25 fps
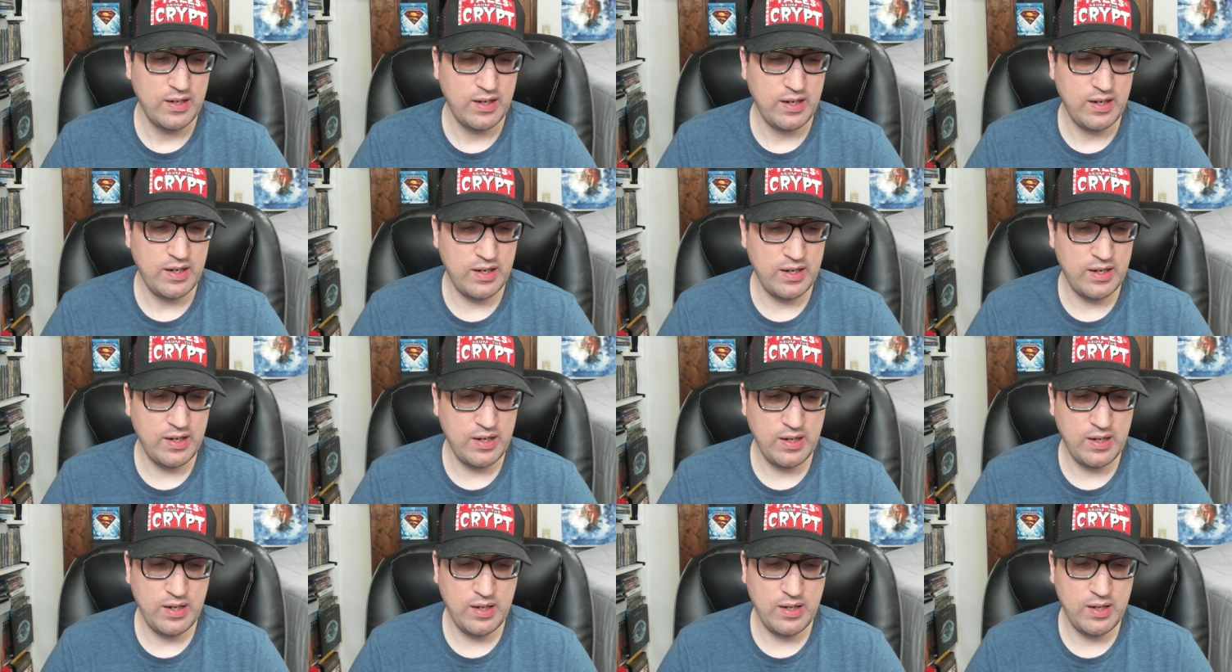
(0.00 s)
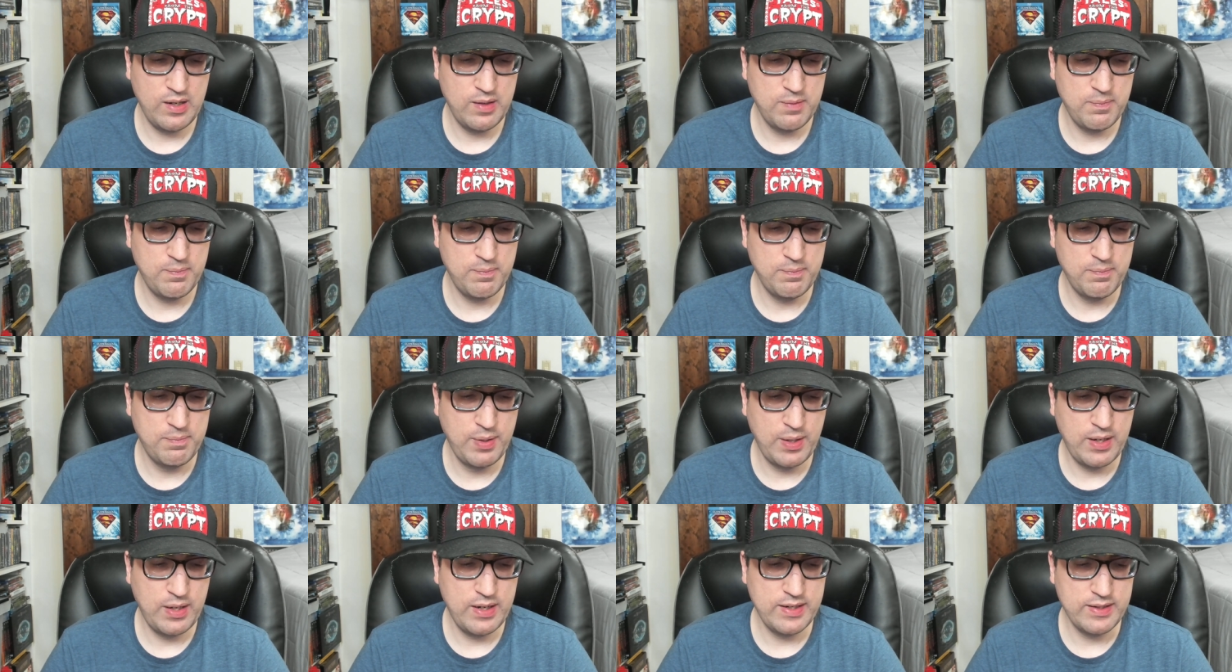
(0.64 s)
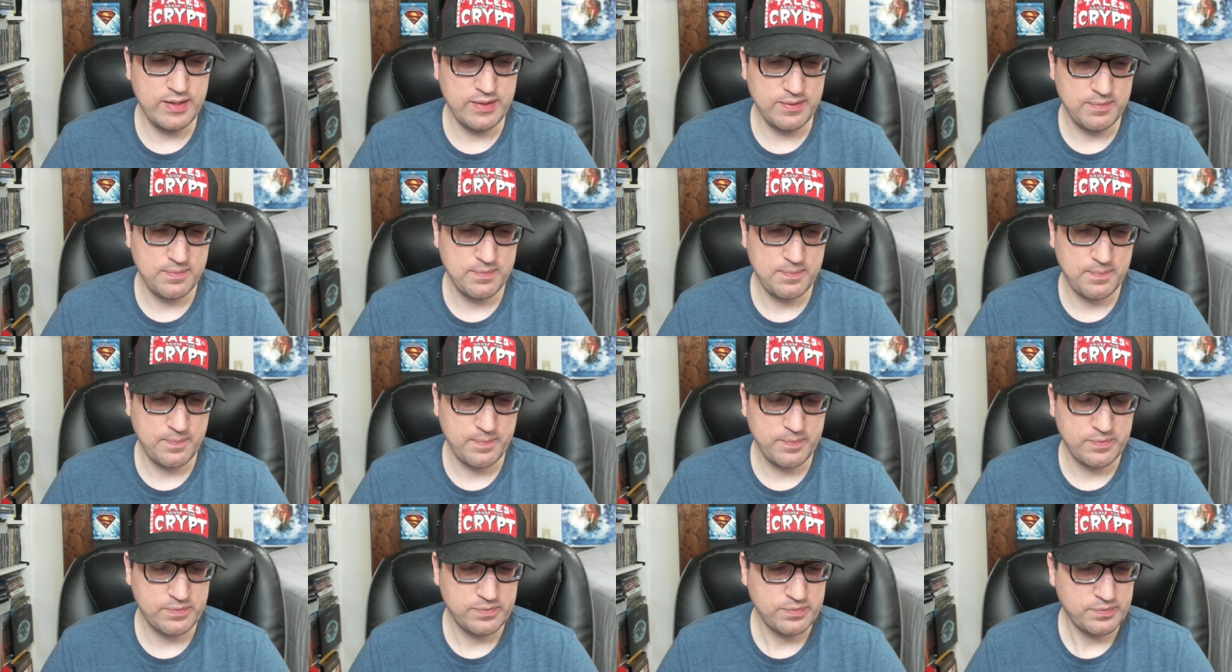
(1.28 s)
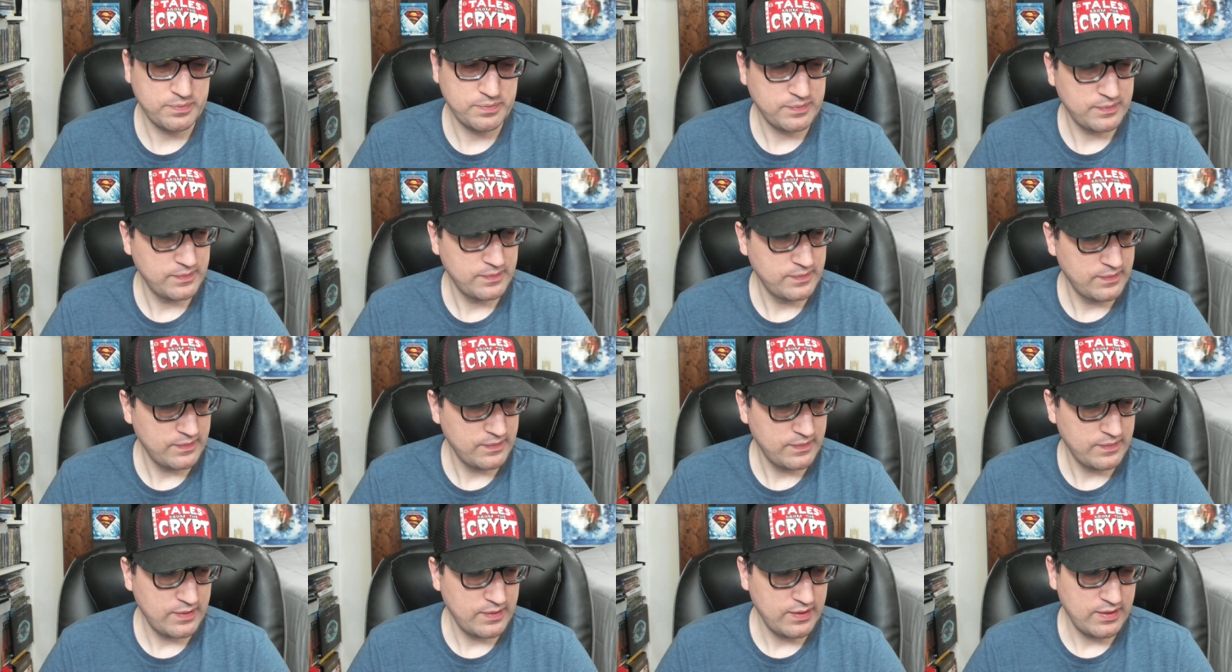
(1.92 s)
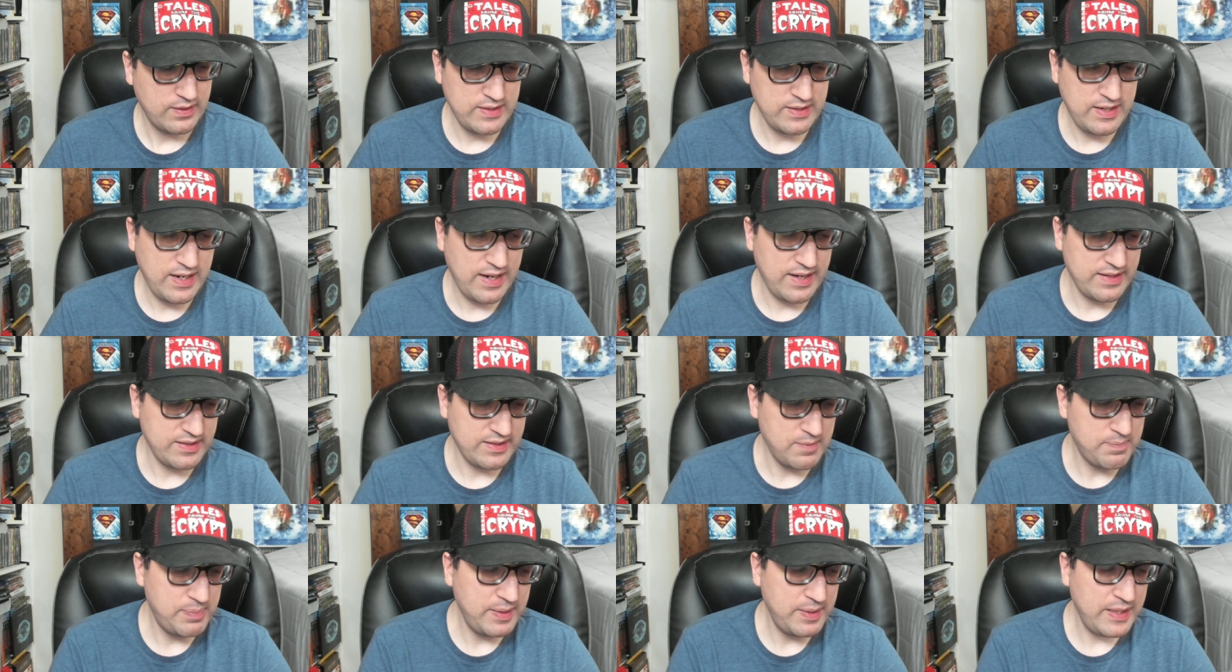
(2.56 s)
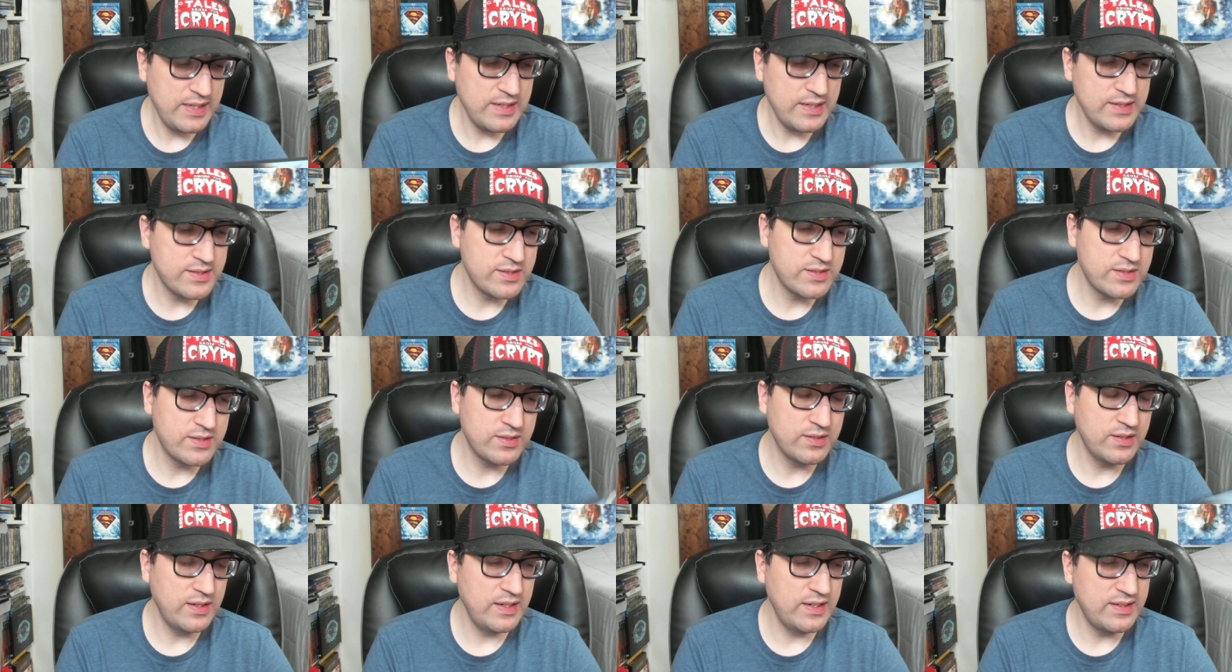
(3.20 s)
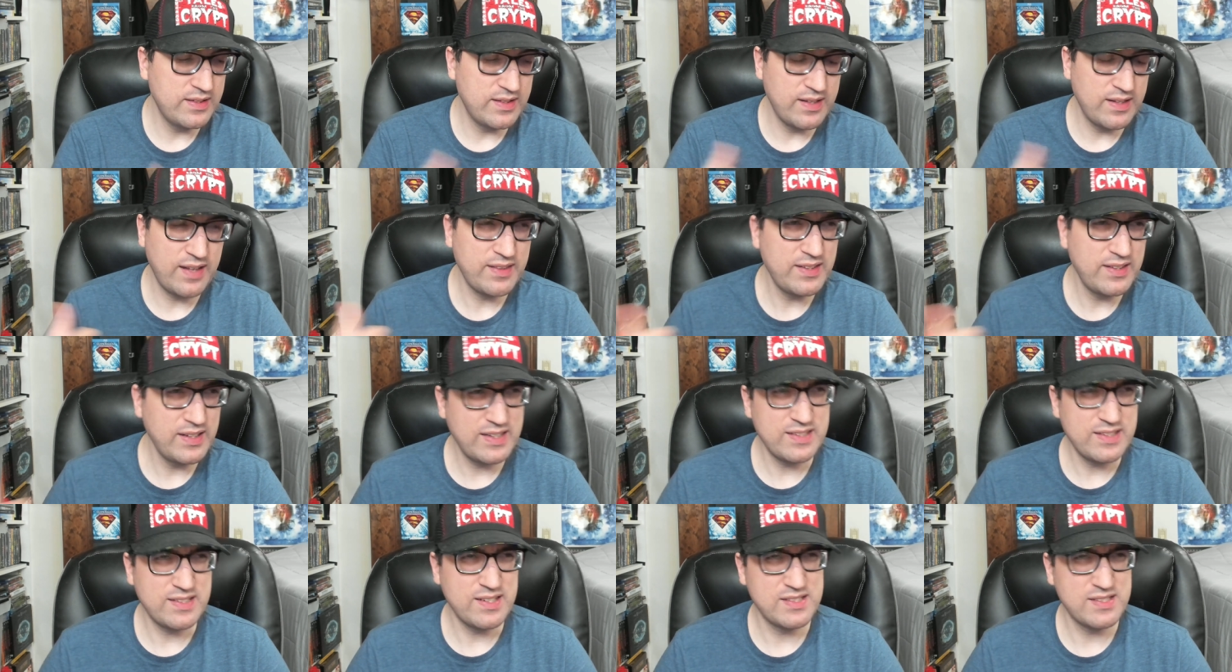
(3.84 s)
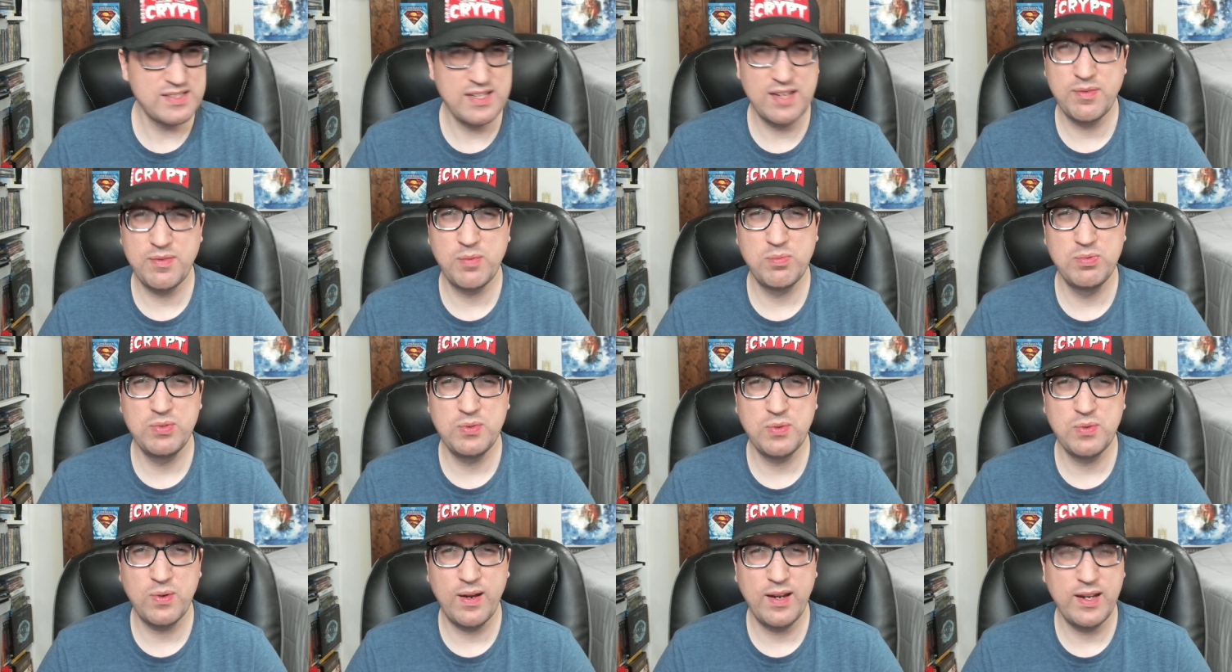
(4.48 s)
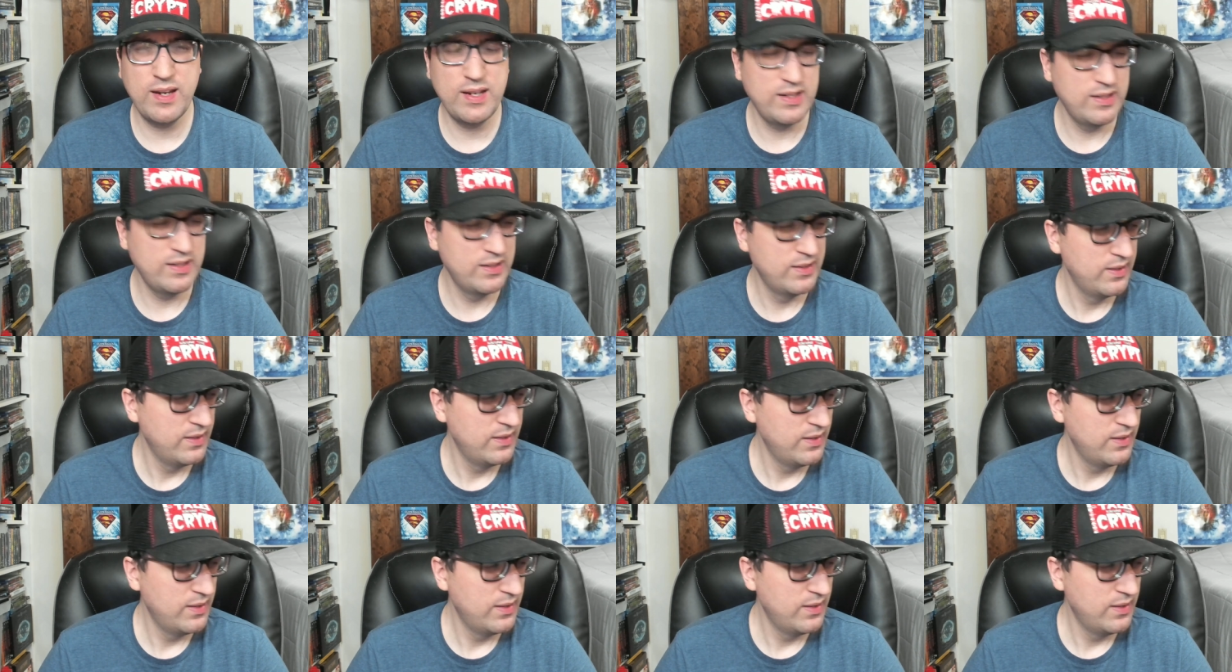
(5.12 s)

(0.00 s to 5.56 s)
But yeah, The Beast, I think it does have a Blu-ray,